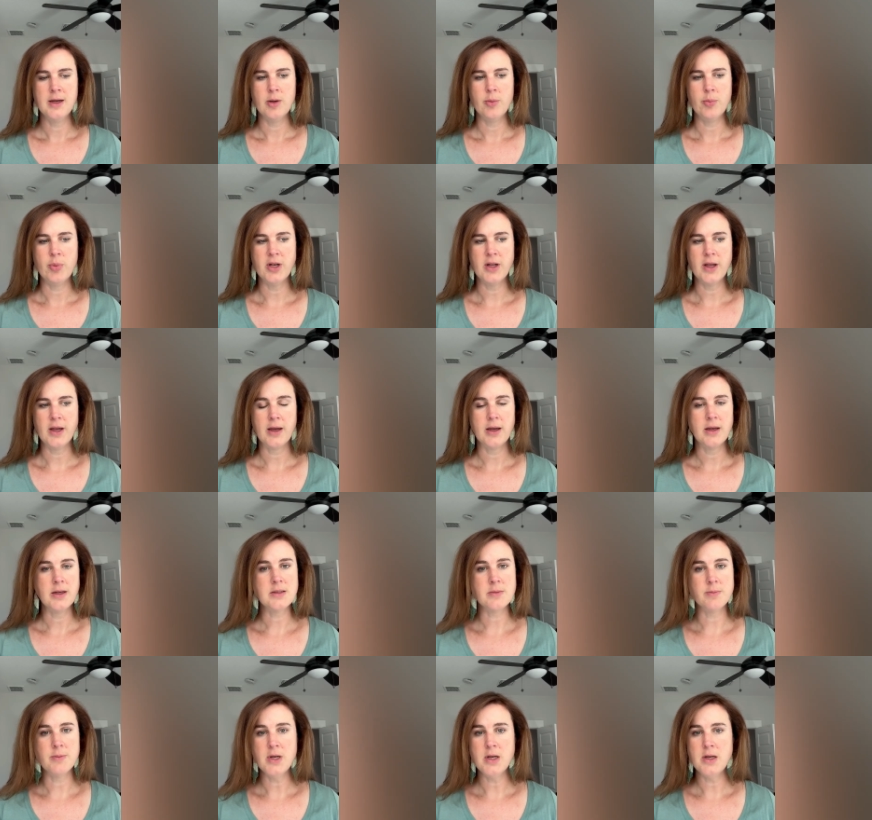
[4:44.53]
But like,
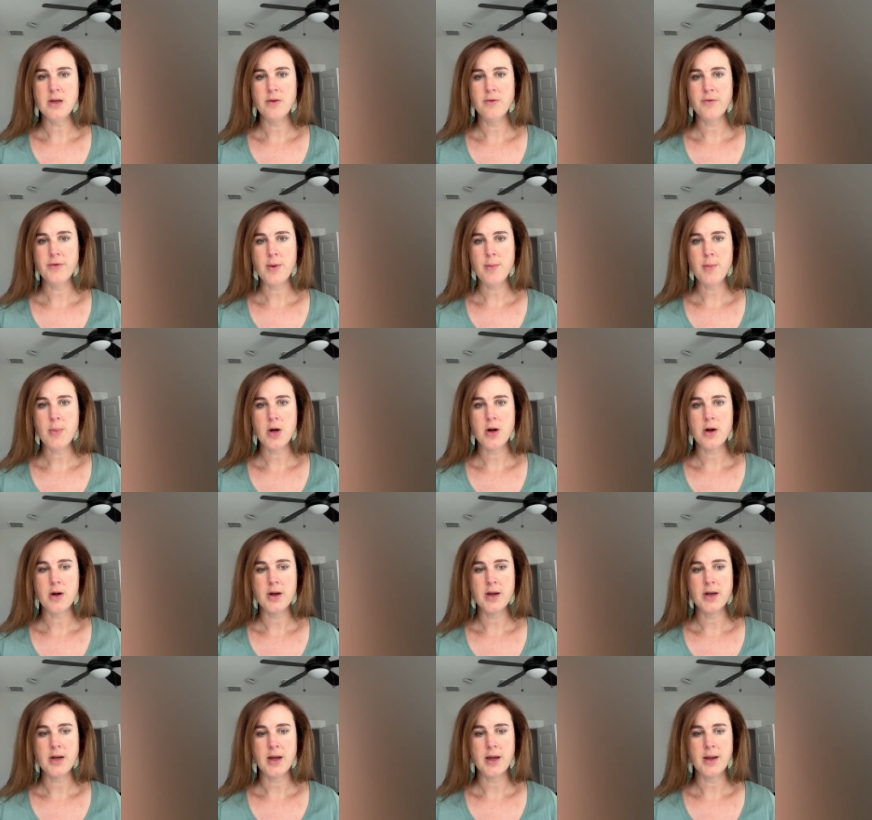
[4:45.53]
it's mid-November
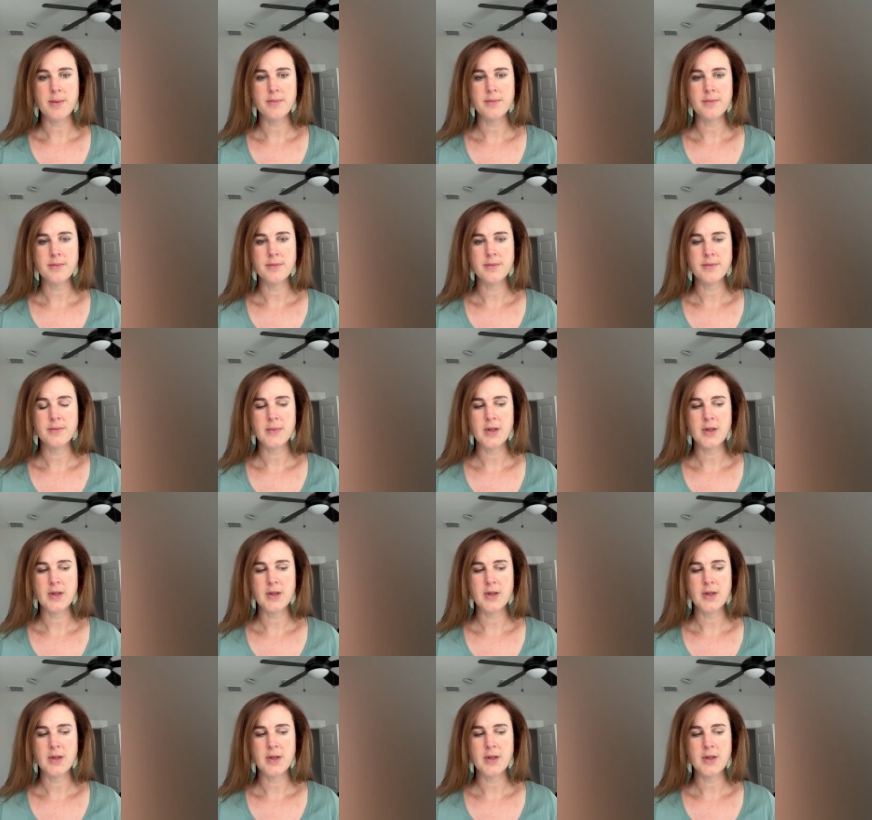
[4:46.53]
and I'm